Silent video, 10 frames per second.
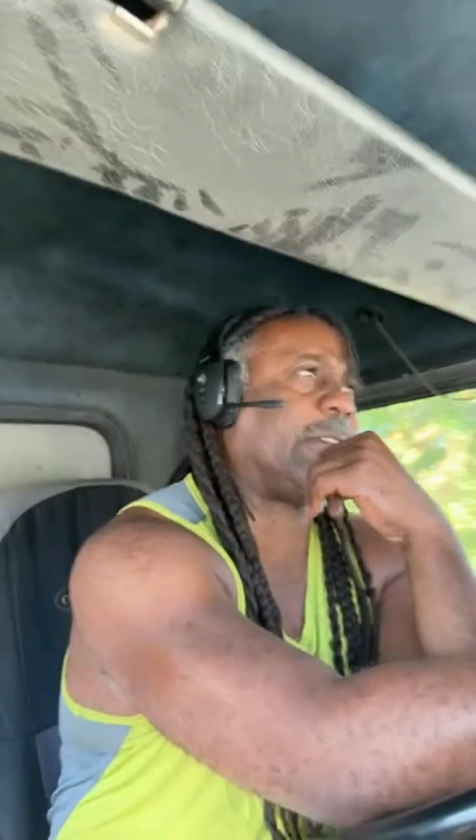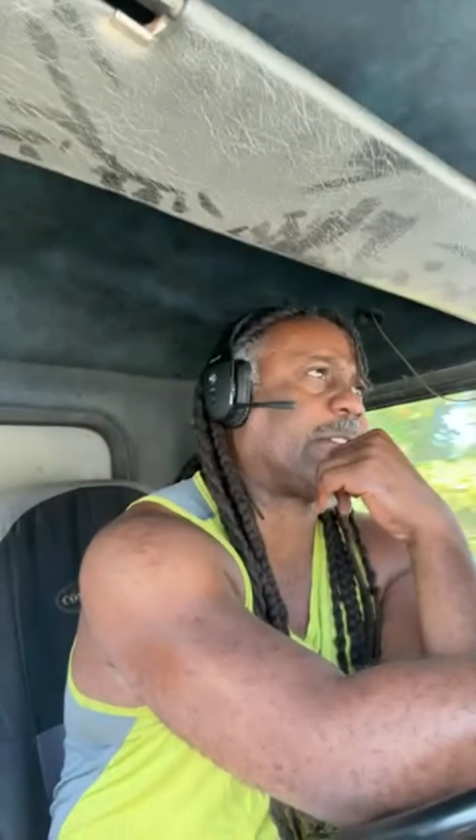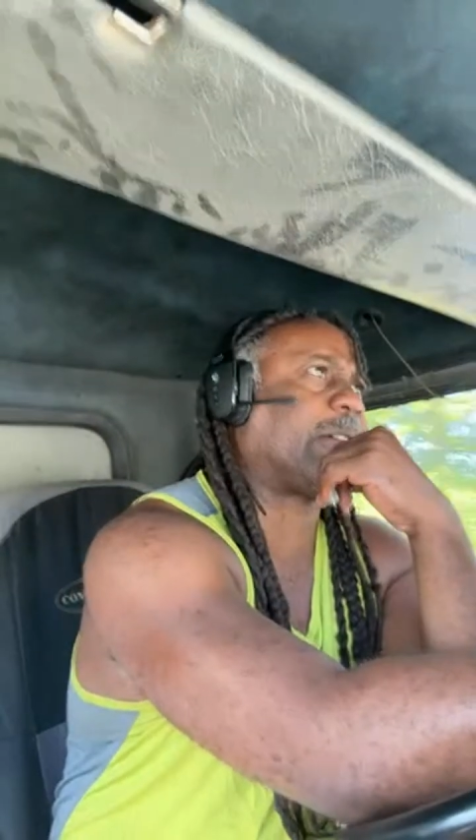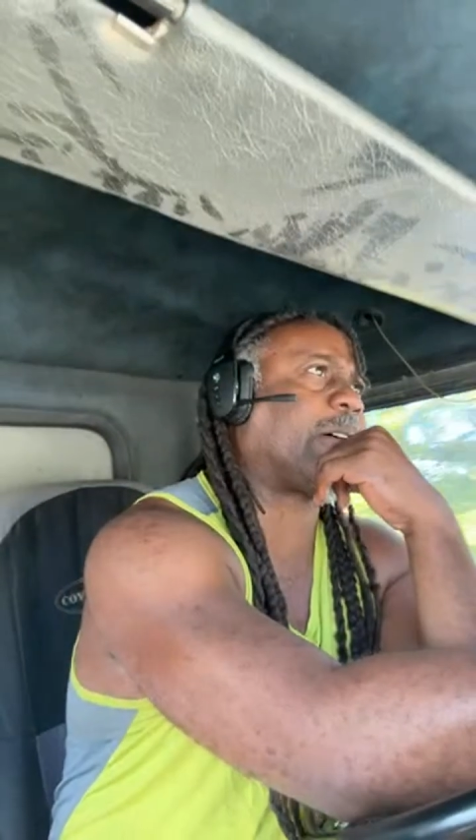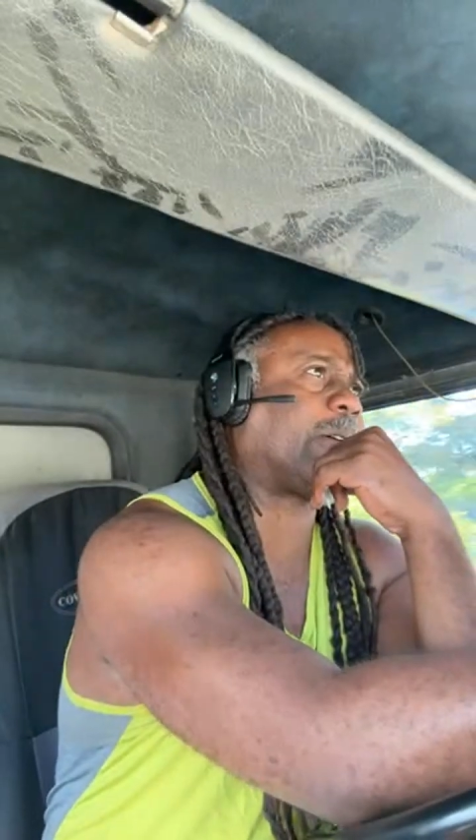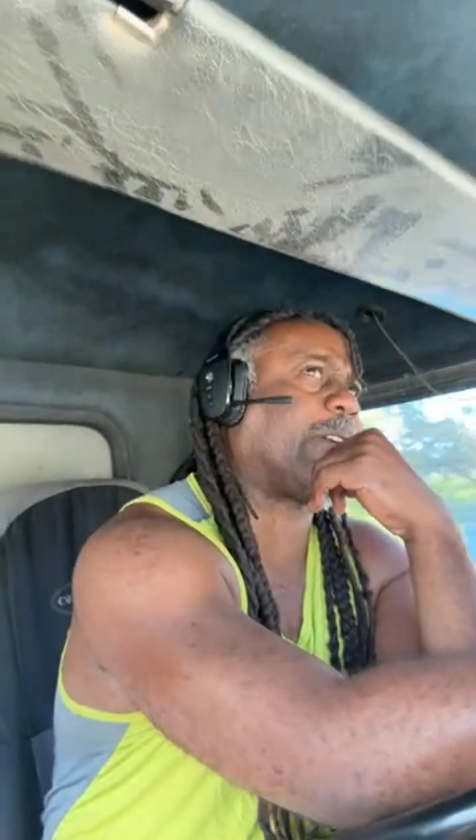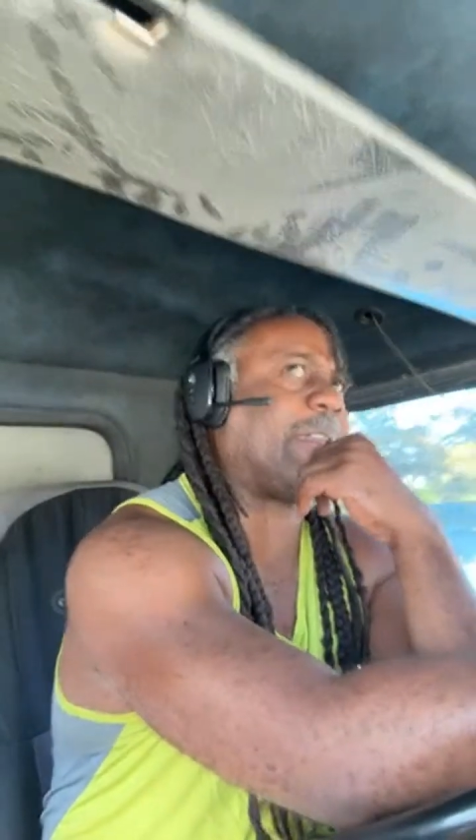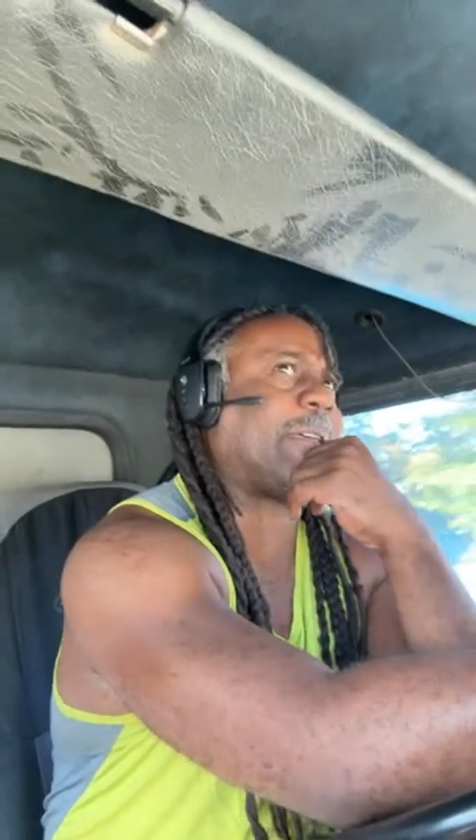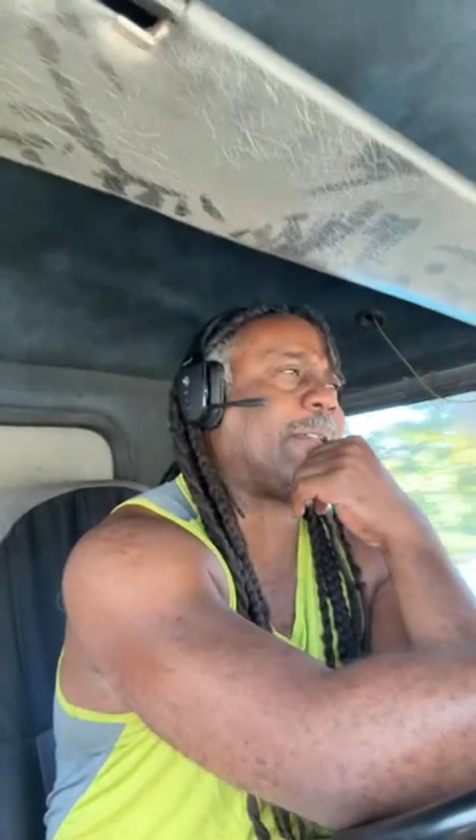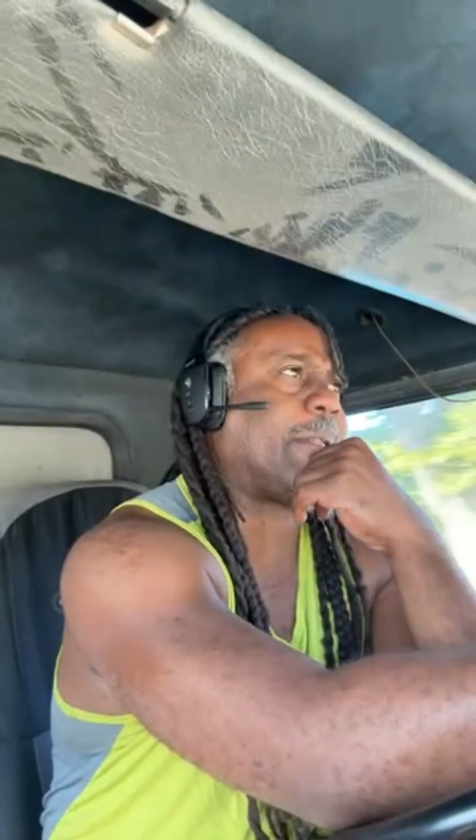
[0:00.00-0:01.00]
You still don't
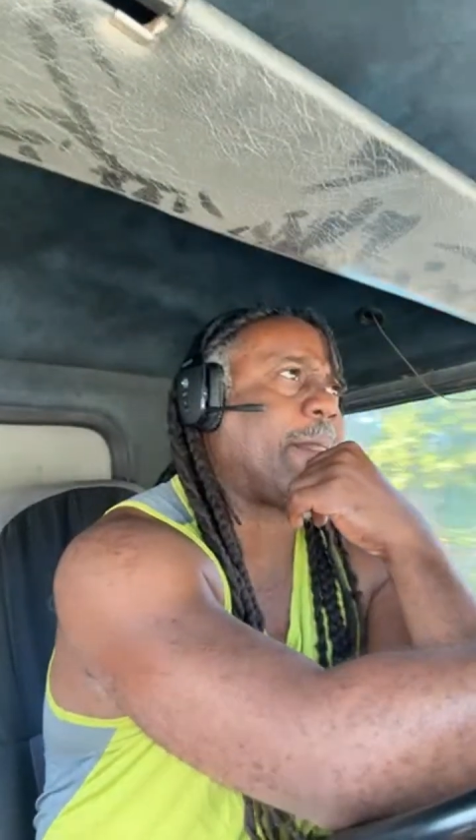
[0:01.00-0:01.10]
get it.